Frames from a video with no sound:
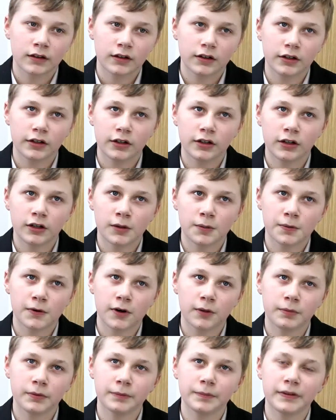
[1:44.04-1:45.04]
Uh,
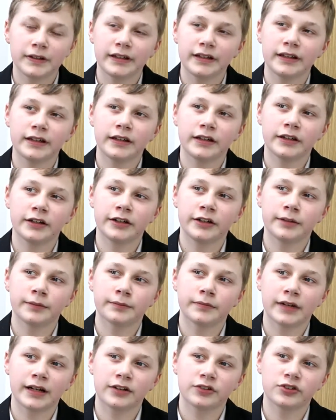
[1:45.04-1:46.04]
probably
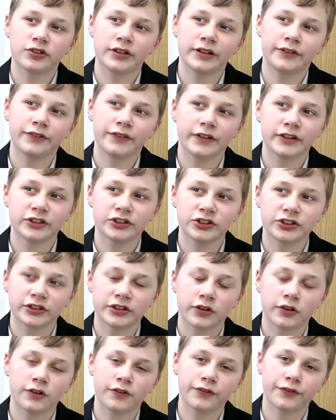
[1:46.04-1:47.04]
um, actually
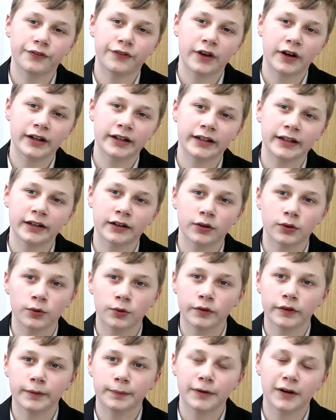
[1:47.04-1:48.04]
finishing off finding
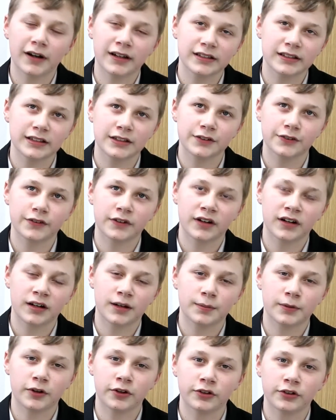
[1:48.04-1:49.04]
all the prices for
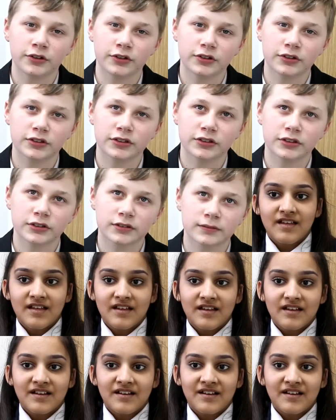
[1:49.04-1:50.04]
our products.
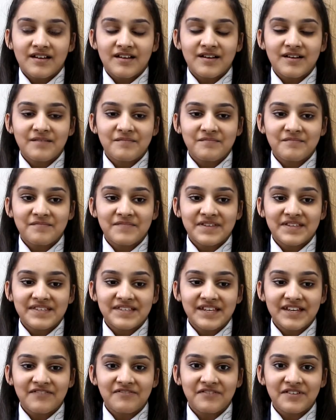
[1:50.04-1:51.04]
Um, it's
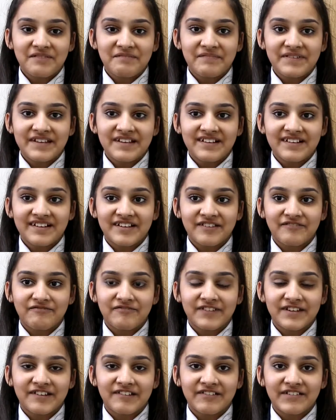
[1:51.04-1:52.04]
definitely been like
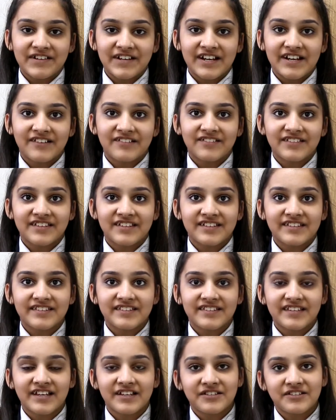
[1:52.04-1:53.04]
figuring out the
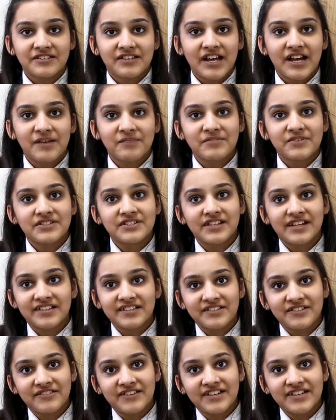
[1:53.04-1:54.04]
such how much
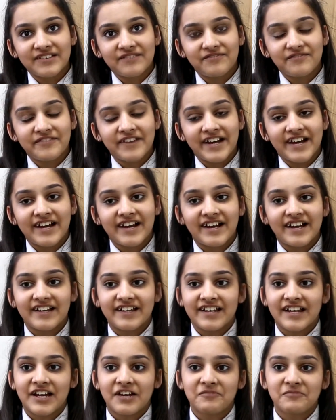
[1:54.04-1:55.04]
saturated fat
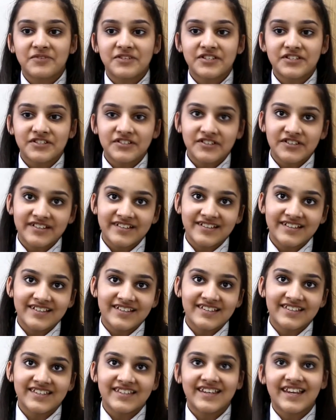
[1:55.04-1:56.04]
and how much
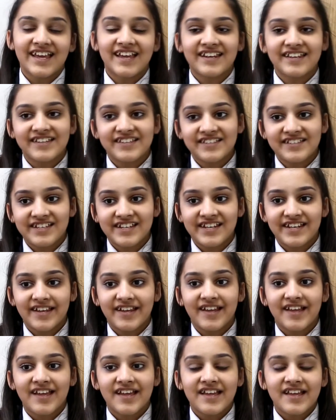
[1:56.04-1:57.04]
sugars and
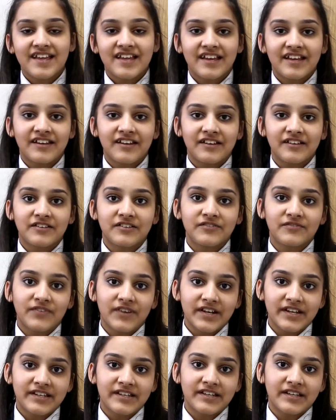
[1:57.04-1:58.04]
energy, and like
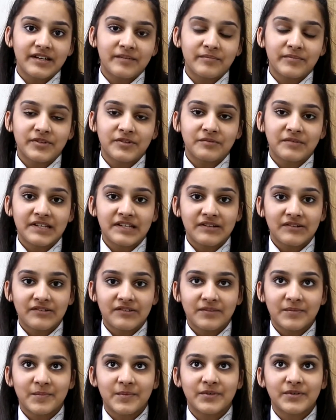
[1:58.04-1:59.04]
dividing it between
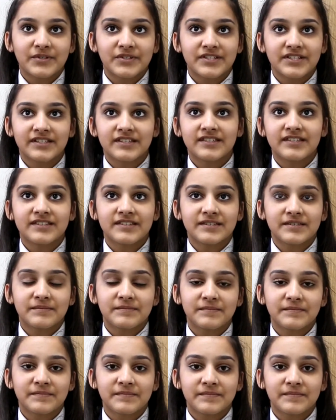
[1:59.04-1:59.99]
all the portions.